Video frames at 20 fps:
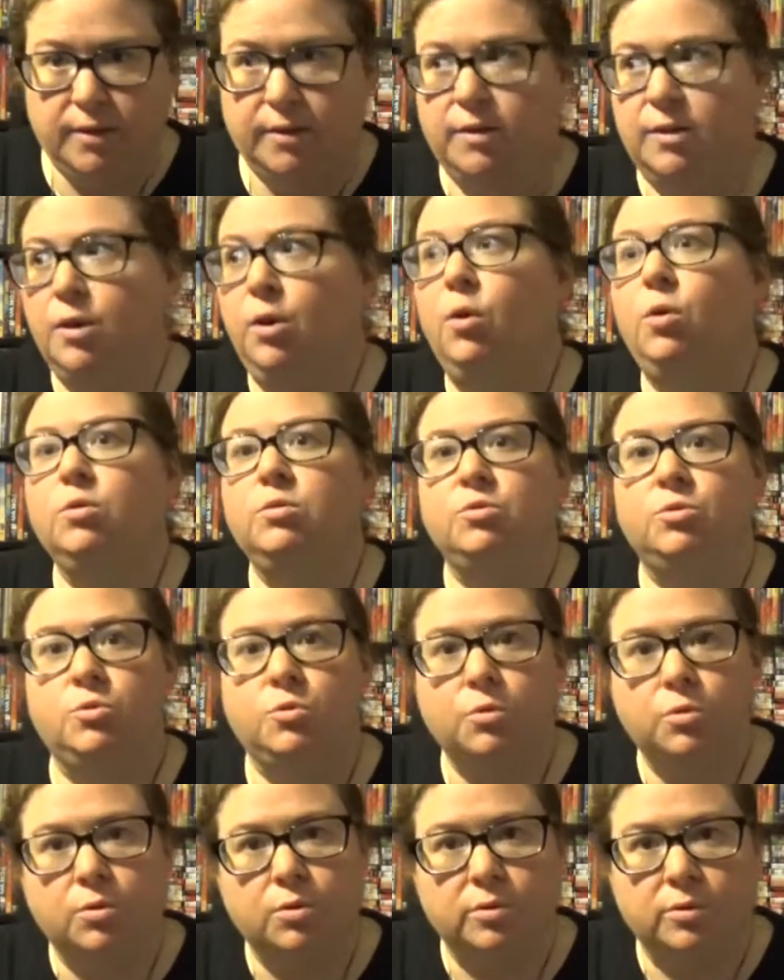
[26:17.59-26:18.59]
the old
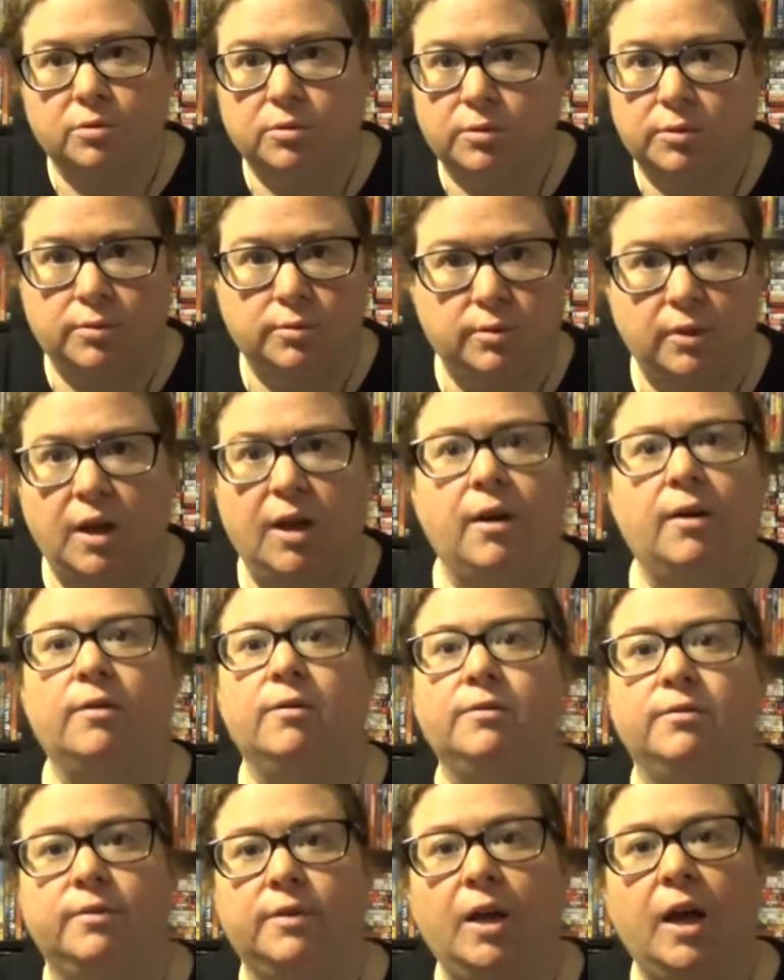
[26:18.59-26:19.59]
school who
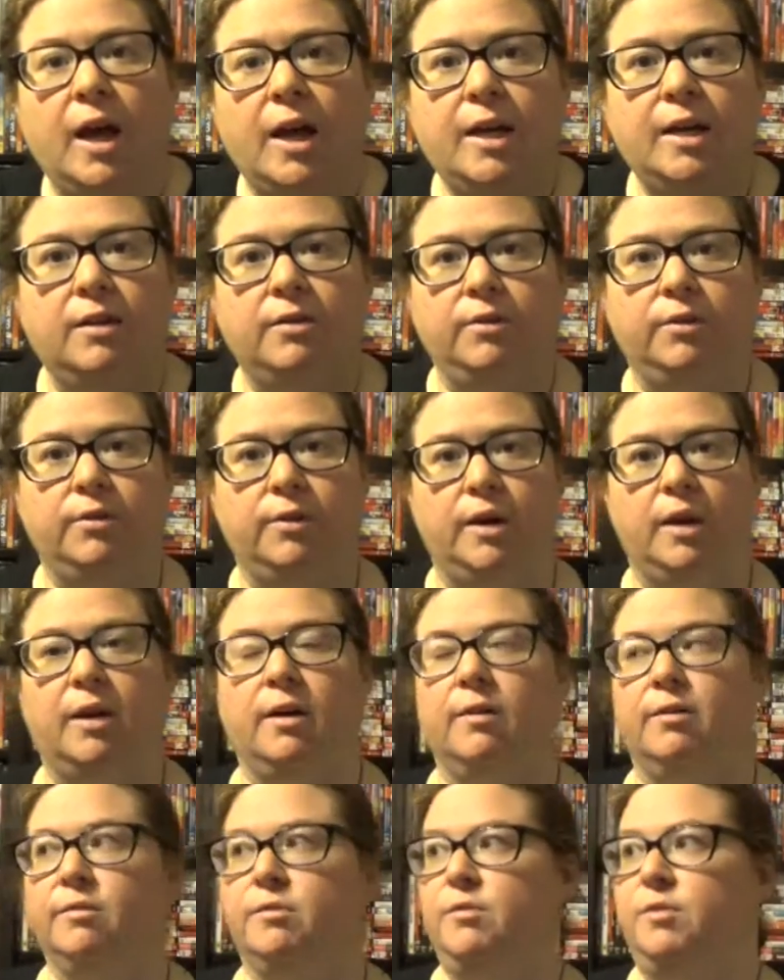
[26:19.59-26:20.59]
love Night, you
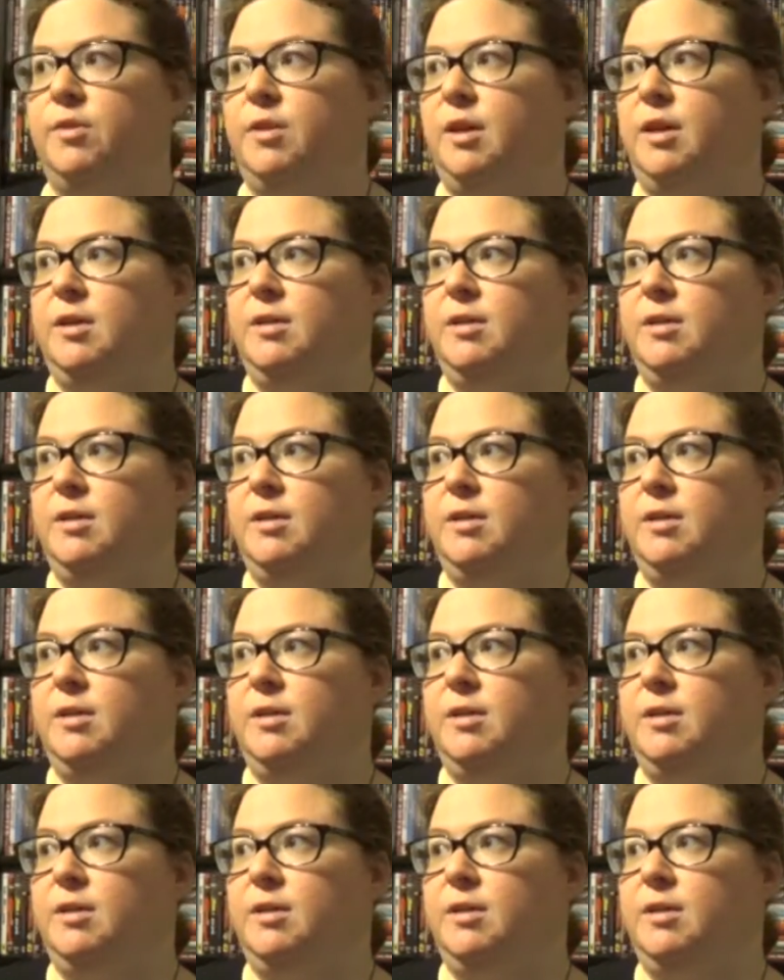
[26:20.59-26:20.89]
have